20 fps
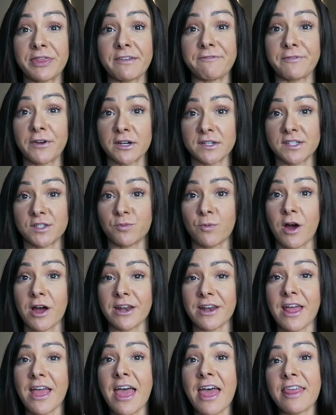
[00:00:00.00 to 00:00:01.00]
with the first
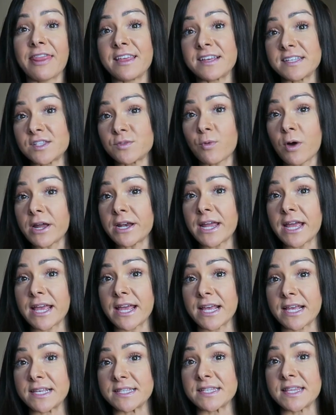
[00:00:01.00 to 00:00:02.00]
one, this one
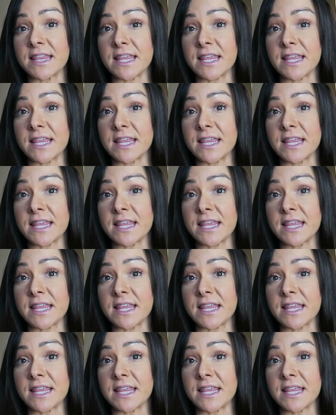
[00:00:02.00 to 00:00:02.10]
is